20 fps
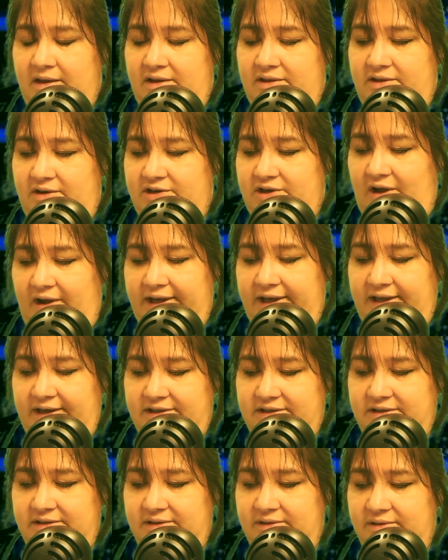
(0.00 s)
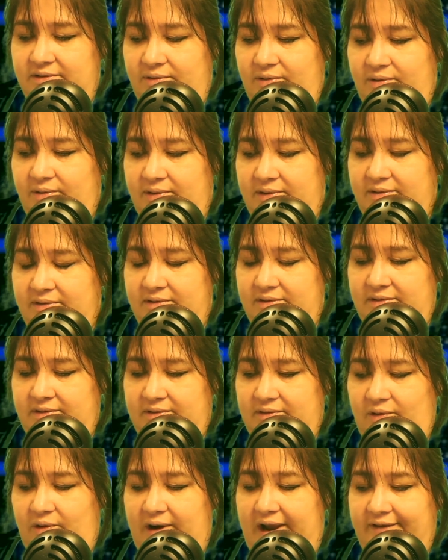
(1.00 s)
They're talking to,
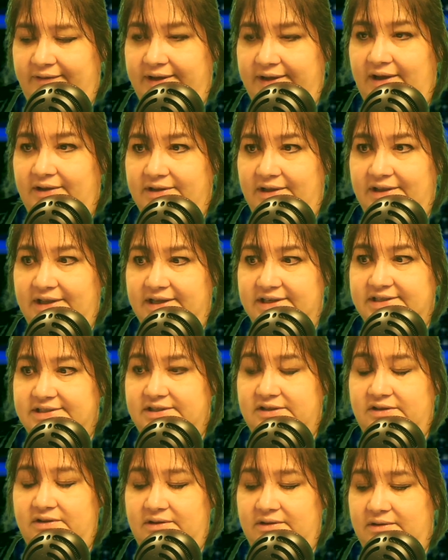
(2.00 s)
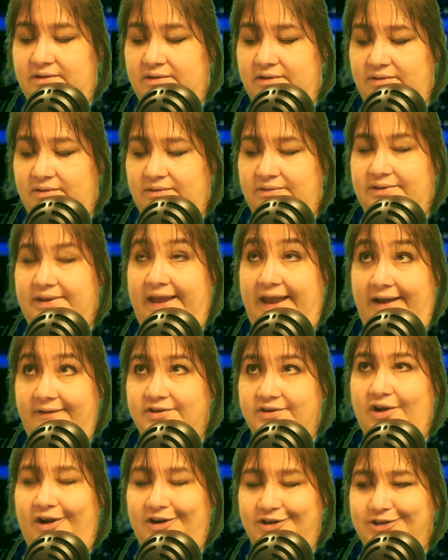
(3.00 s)
or having on the list, they have
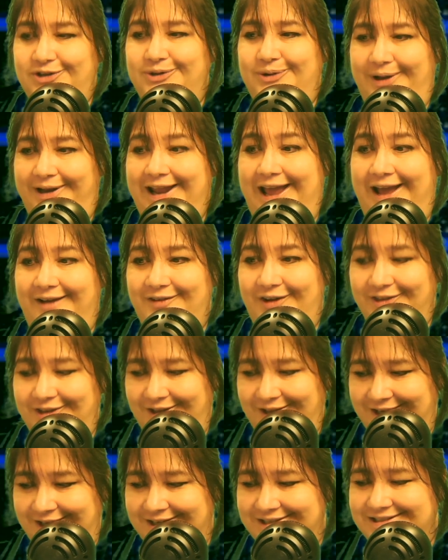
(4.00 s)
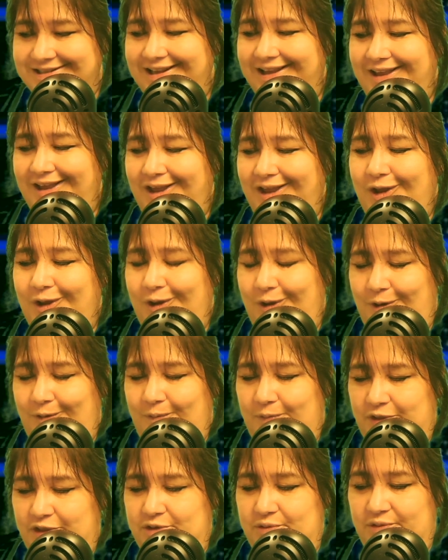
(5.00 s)
talked to and have on the list
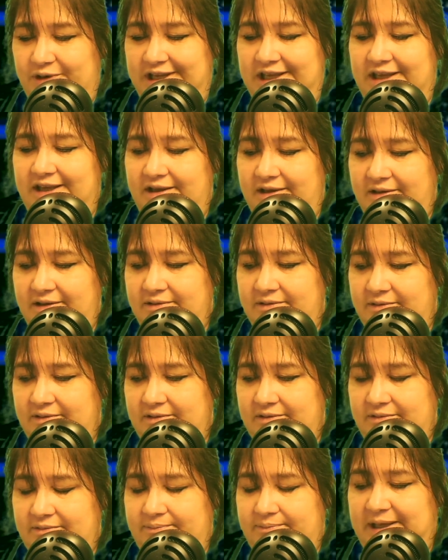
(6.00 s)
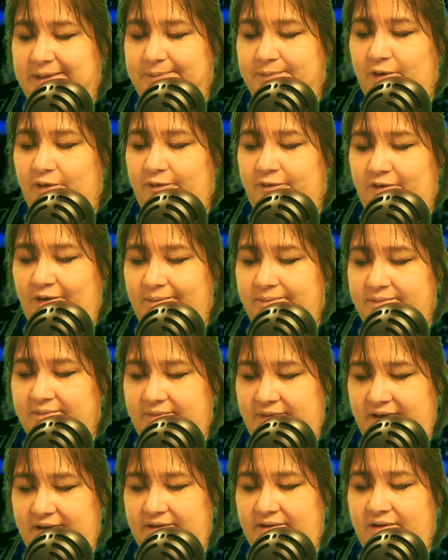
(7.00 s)
3 people from
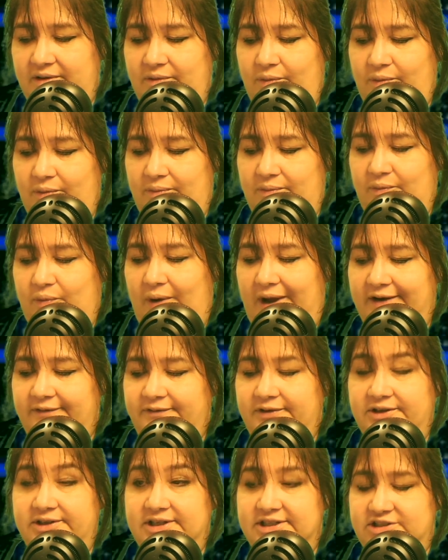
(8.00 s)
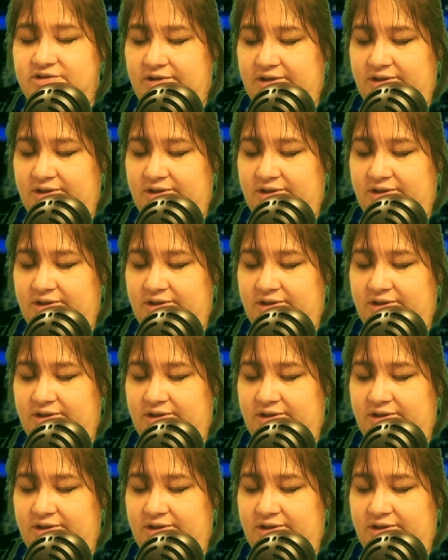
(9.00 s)
Widefield District